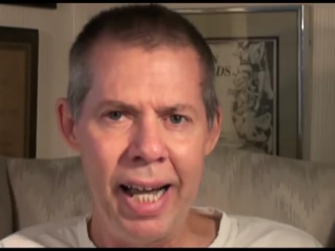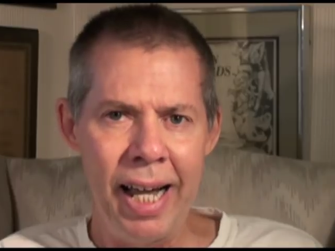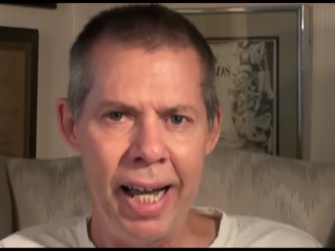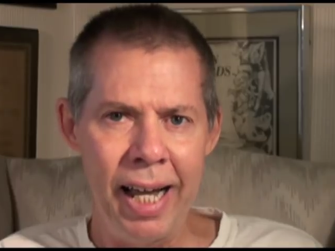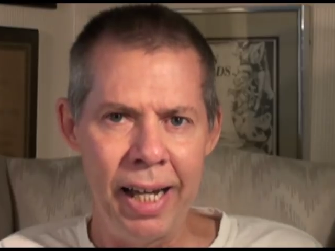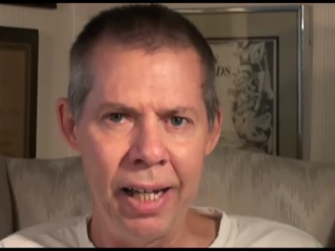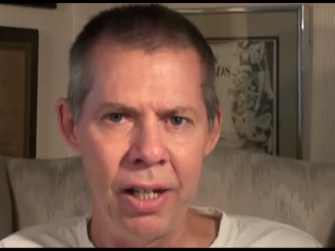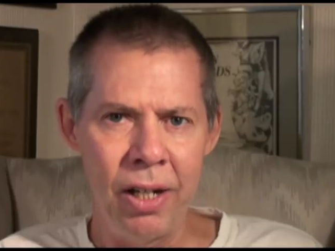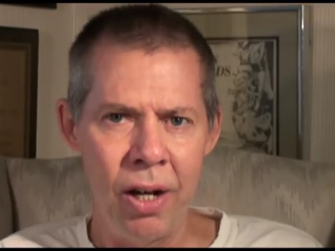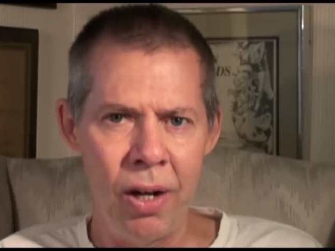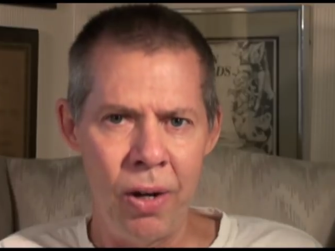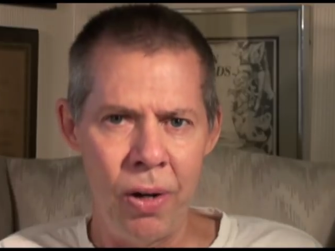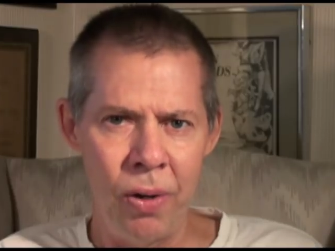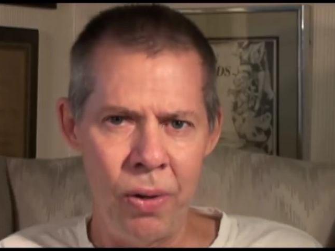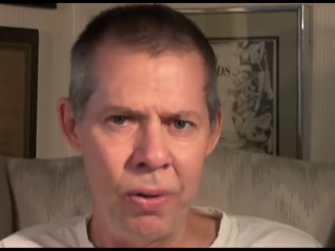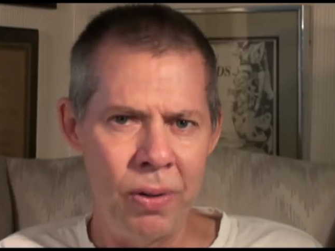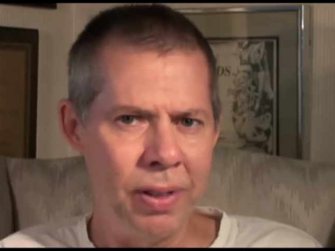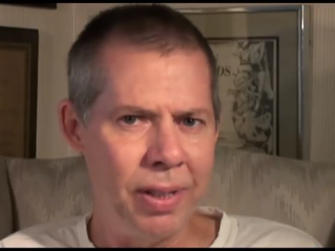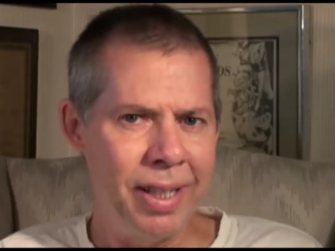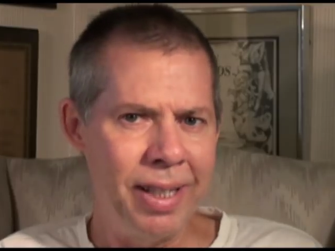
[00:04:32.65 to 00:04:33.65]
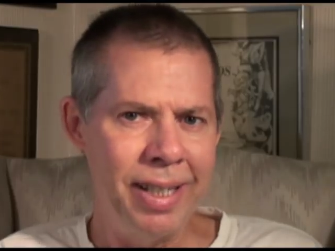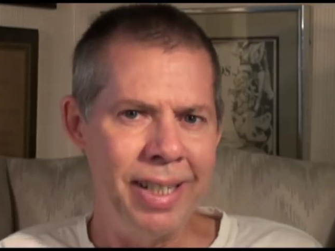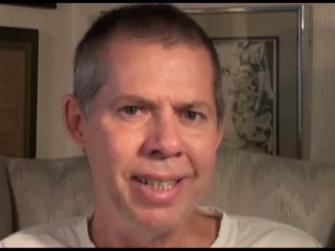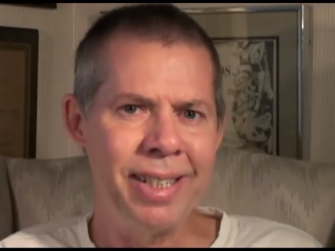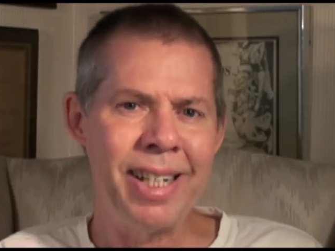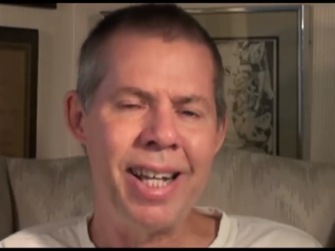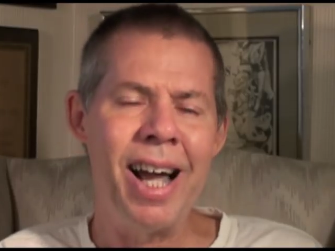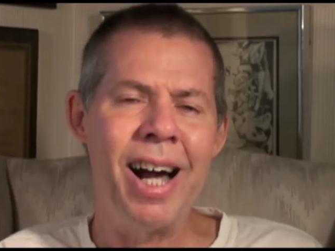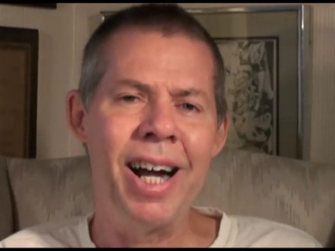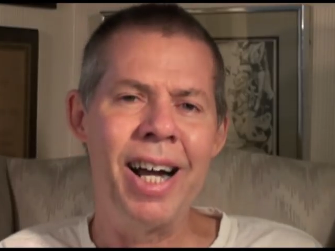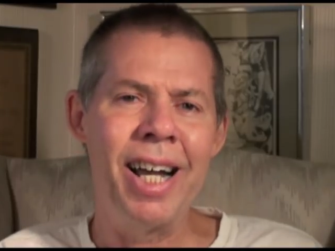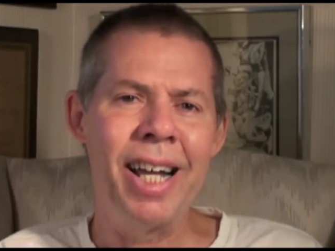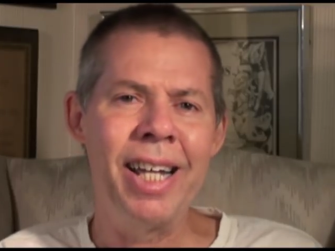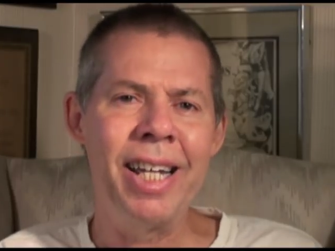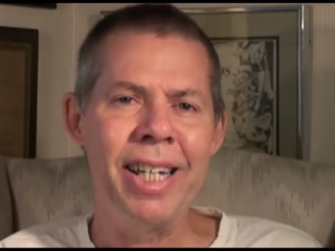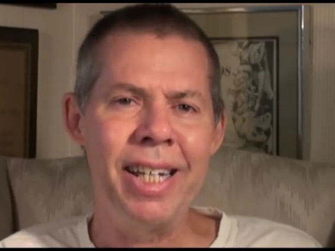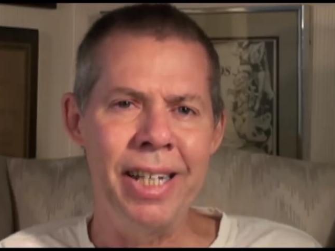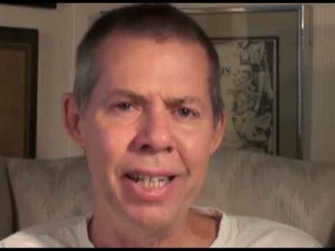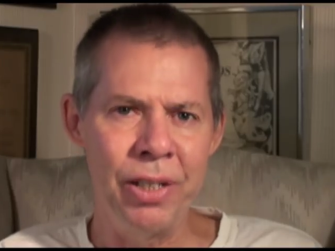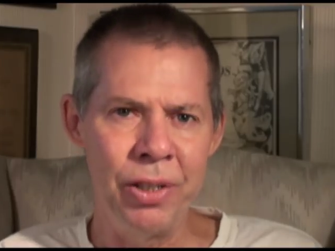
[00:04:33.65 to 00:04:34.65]
and go, this
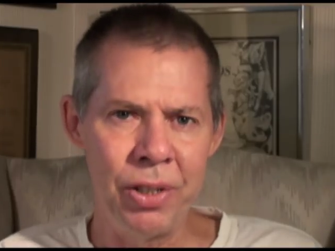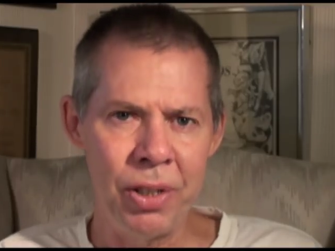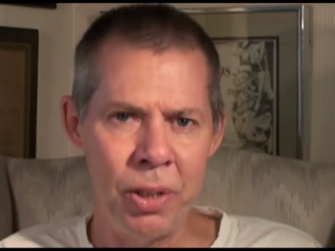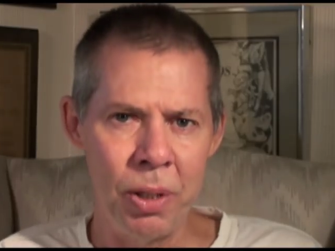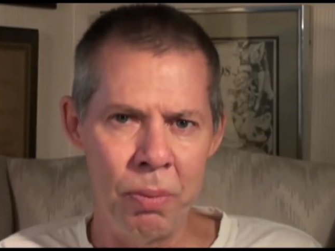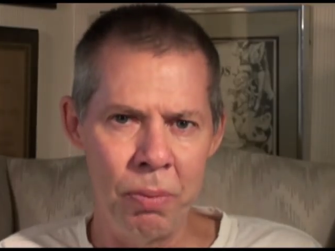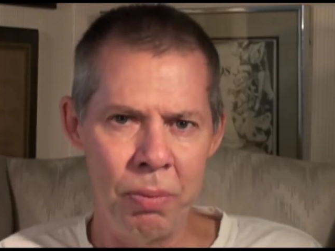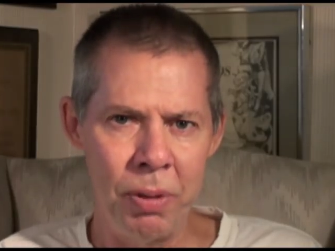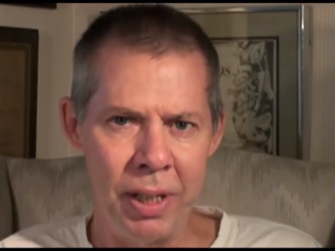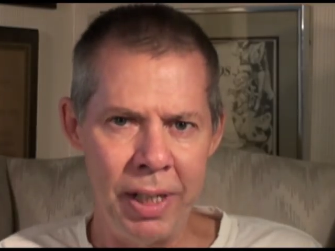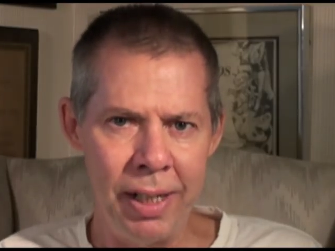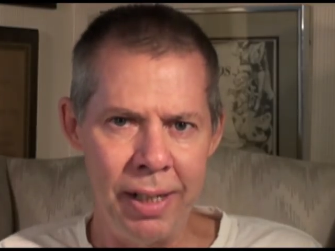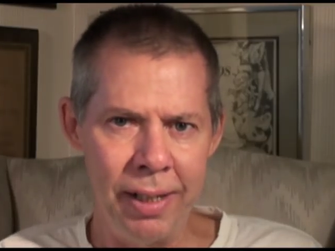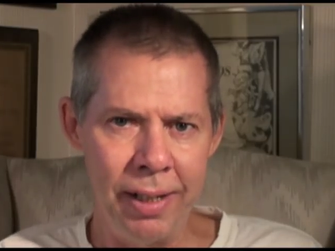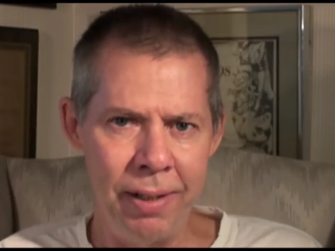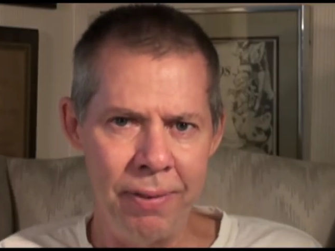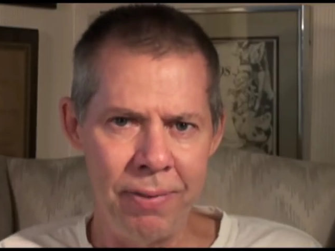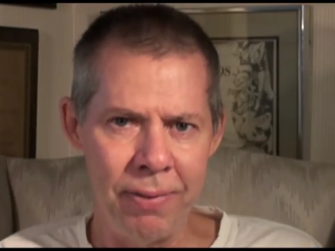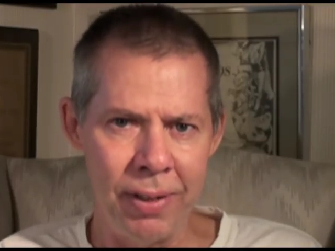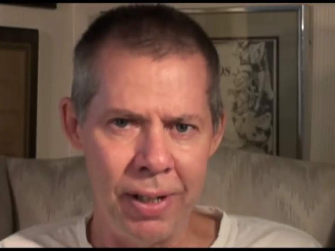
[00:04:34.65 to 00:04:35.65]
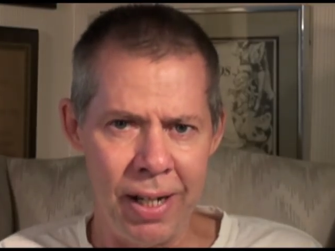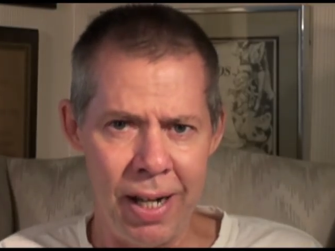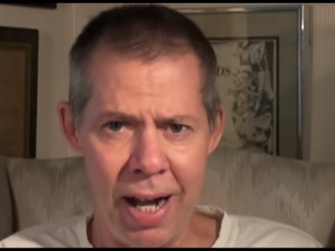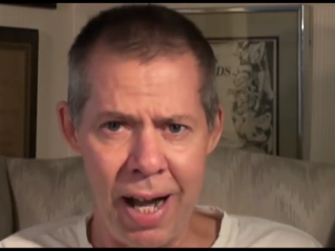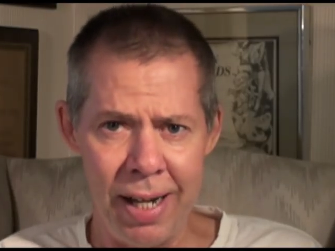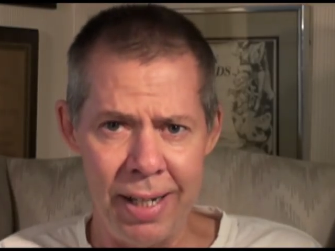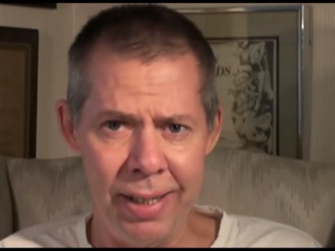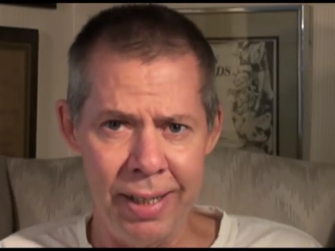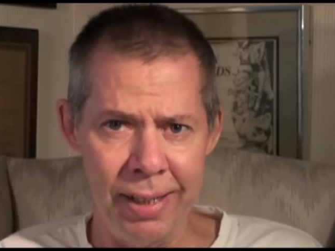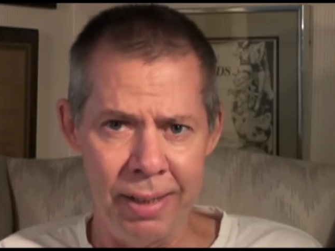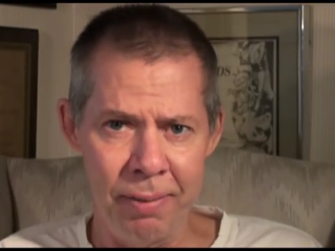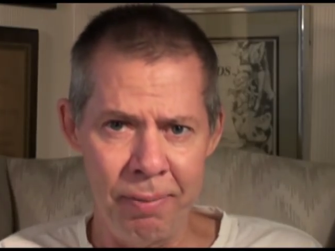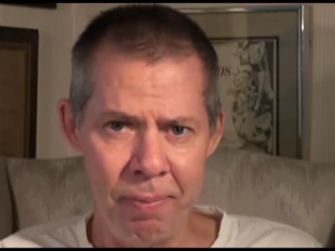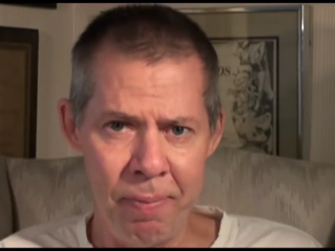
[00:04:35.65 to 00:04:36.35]
guy is completely forgotten.